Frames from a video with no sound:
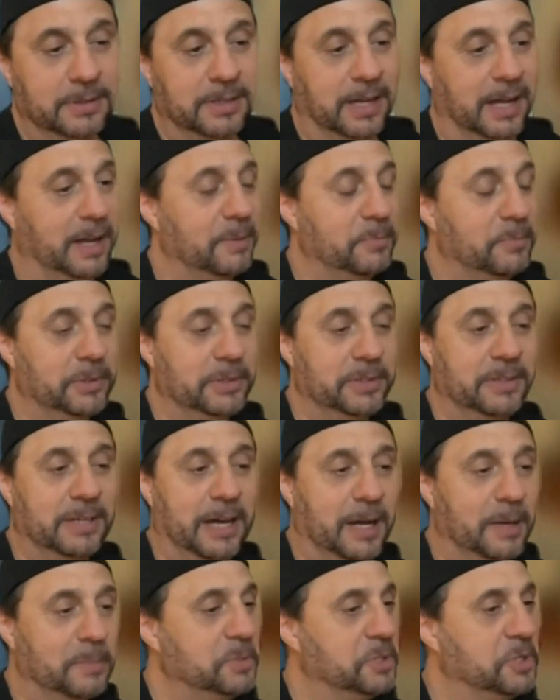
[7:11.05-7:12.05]

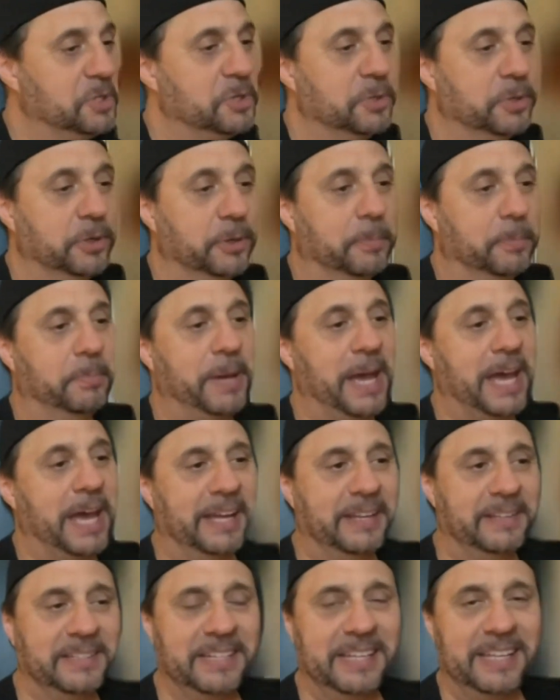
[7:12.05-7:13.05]
I'm sure
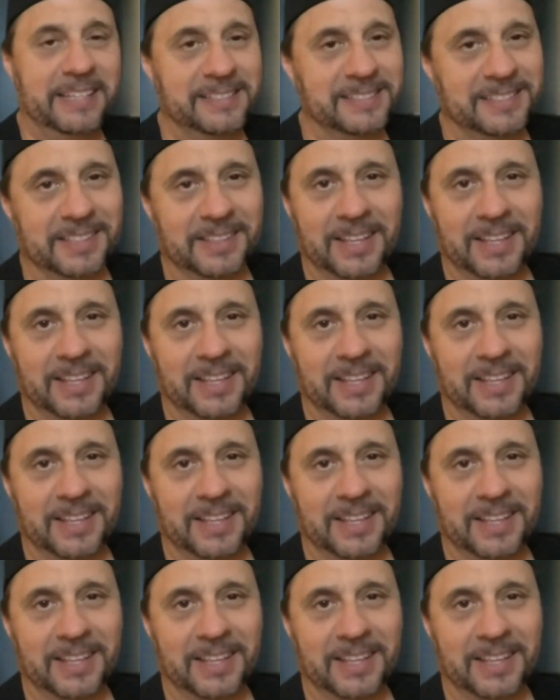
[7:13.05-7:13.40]
Patton gets